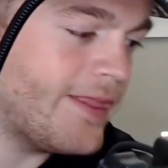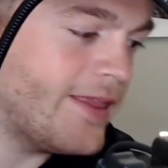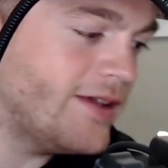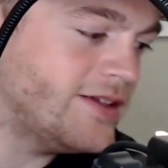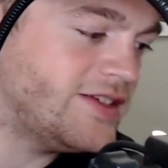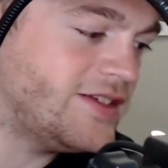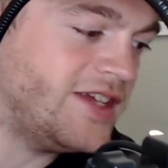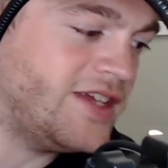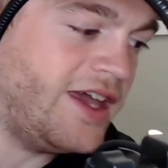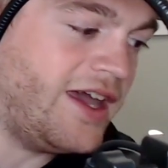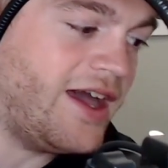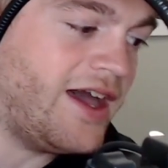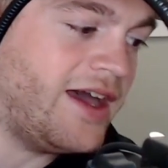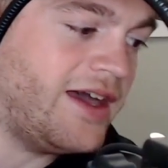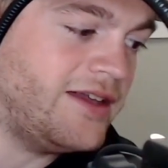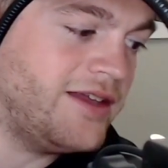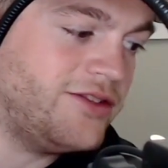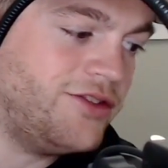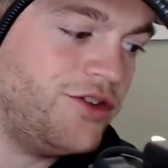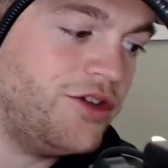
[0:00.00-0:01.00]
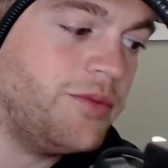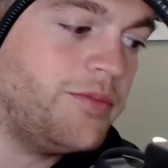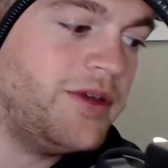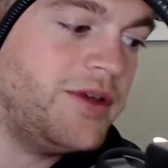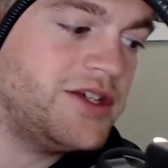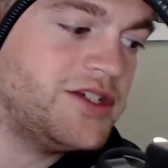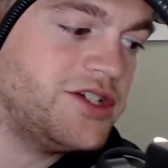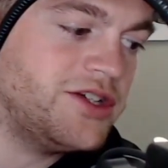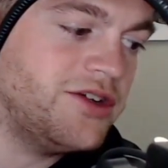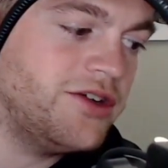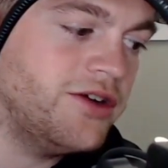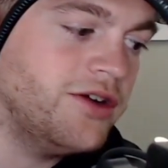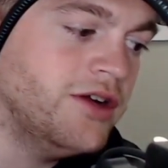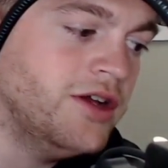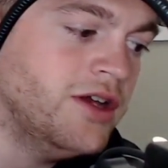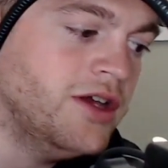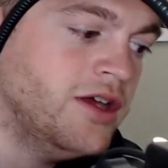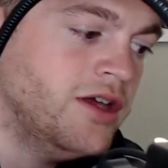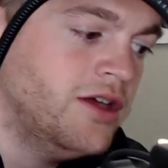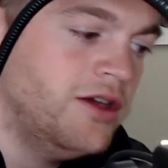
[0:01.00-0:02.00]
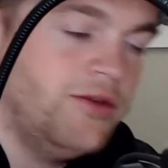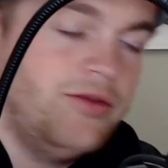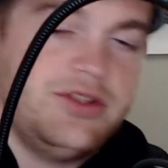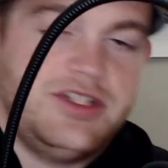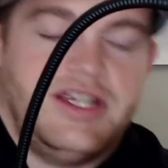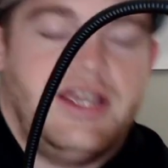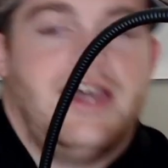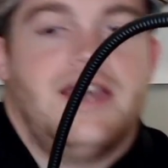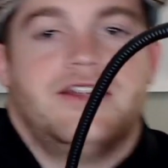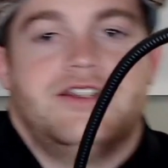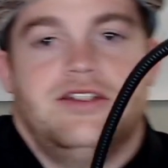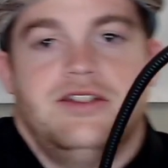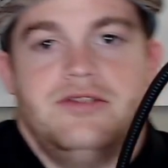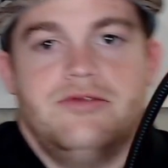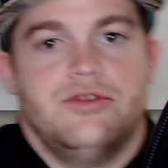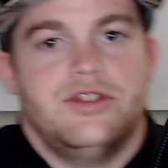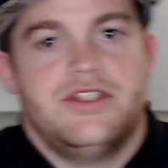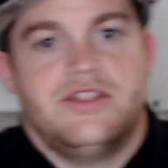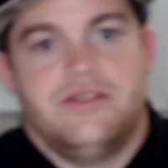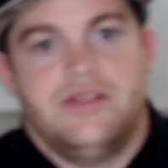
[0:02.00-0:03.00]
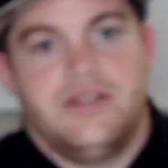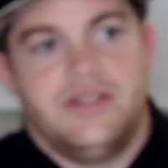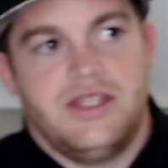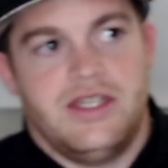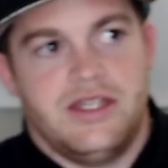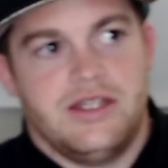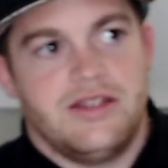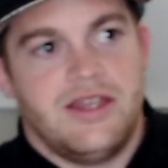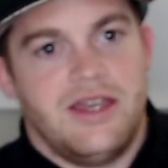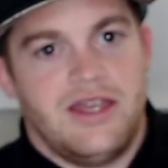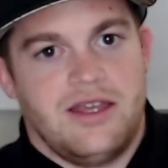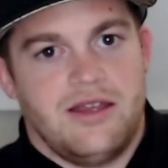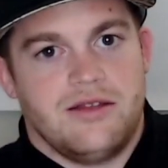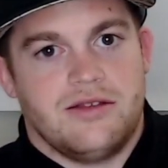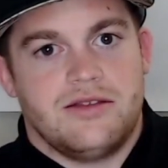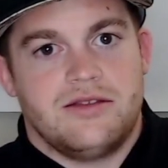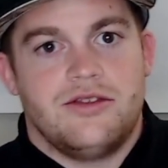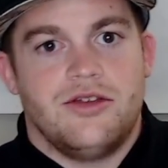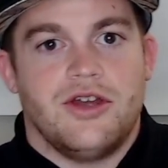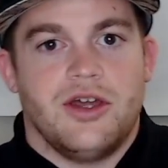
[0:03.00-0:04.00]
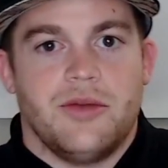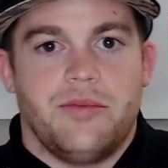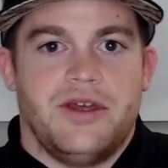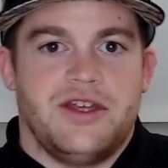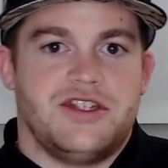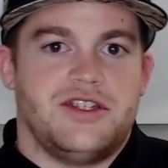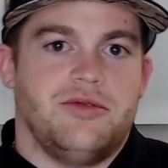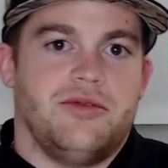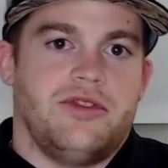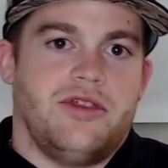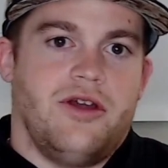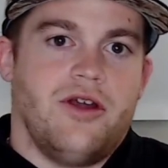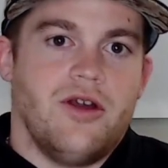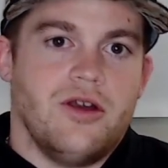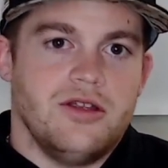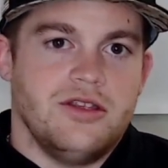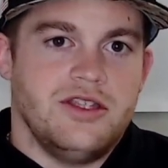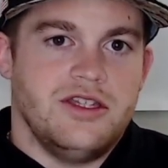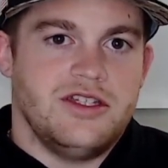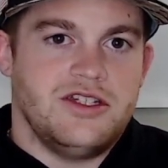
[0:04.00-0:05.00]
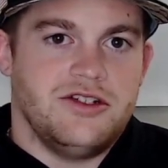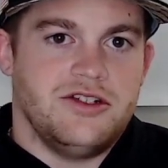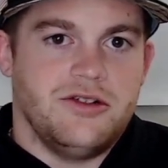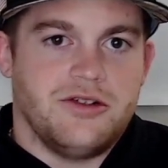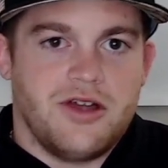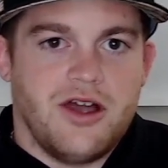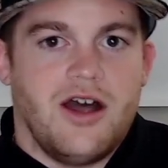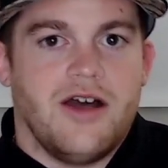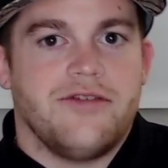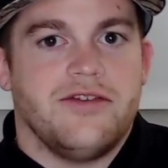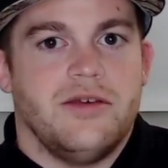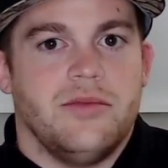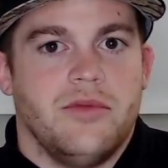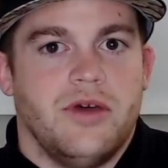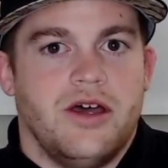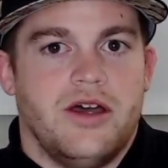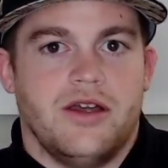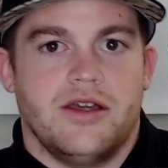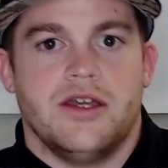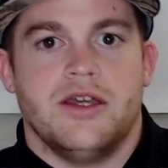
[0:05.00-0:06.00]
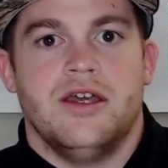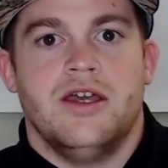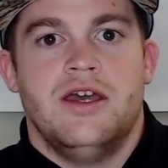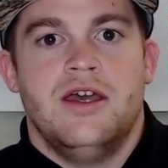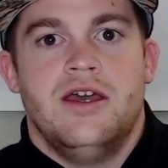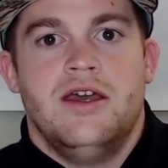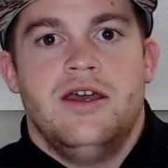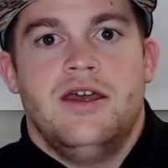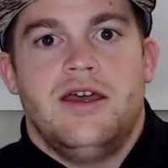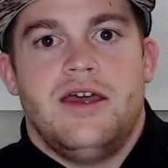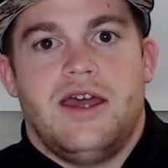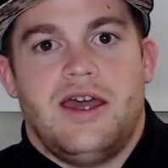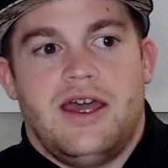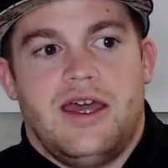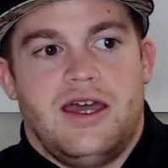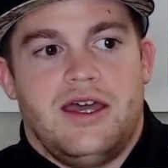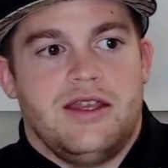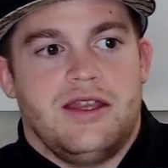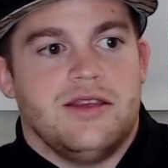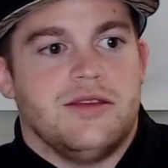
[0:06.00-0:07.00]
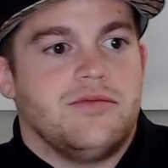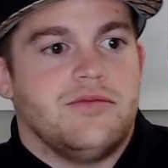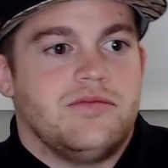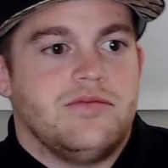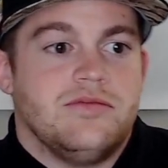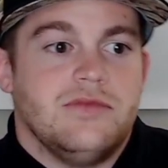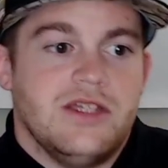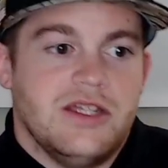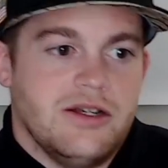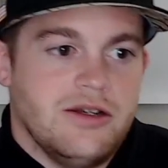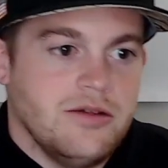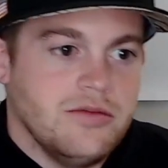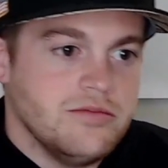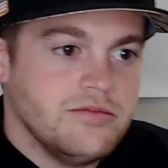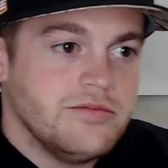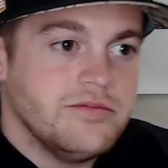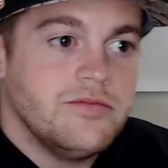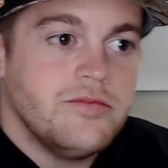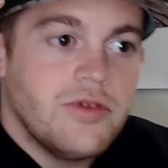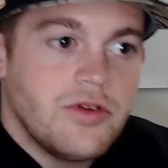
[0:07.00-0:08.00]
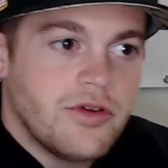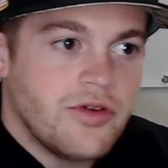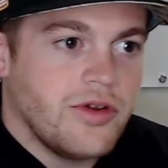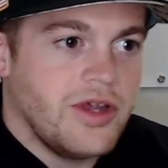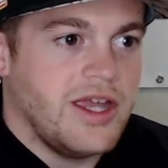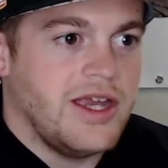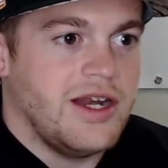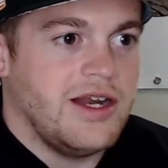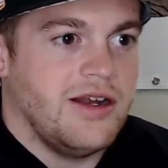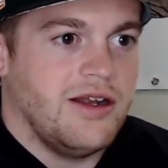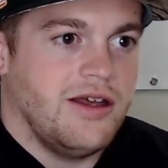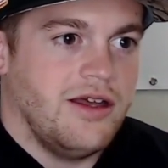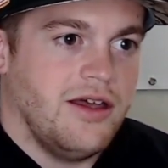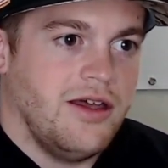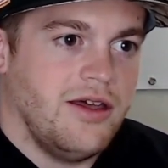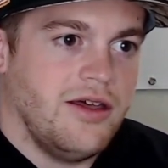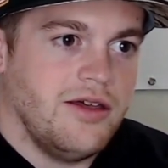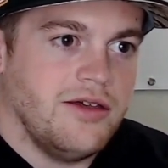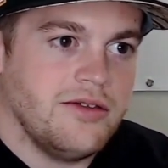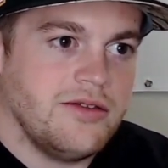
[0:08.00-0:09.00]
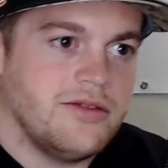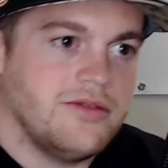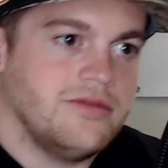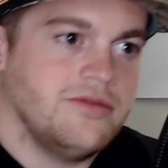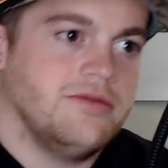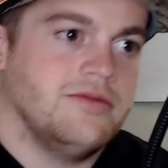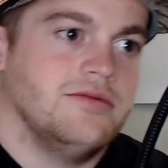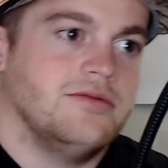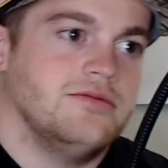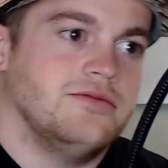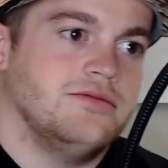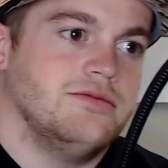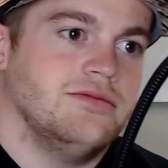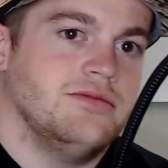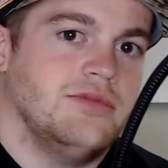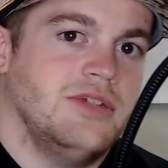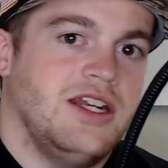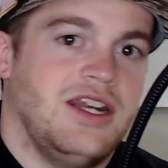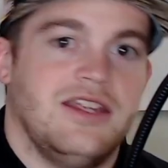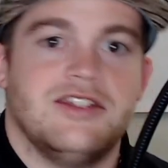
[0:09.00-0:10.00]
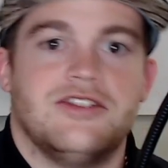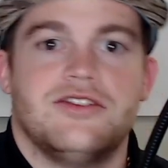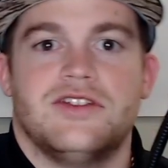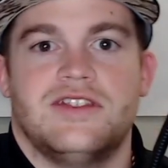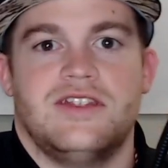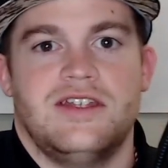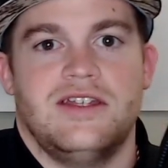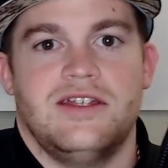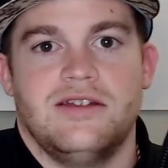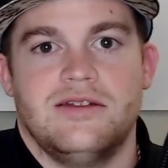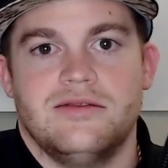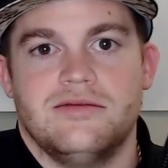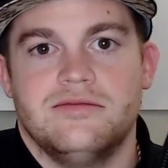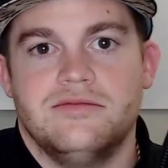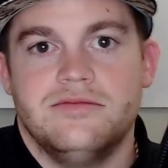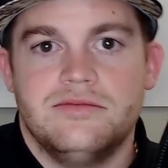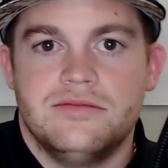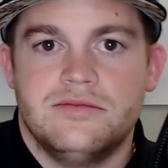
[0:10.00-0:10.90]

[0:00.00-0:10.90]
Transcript: Say I took a picture, which I actually recently did, took a picture with a Hardened Digital coffee mug and, created an interesting